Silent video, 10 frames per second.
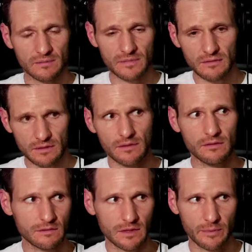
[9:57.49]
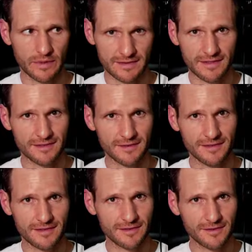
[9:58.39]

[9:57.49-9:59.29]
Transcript: I'm not, the whole company is not doing this,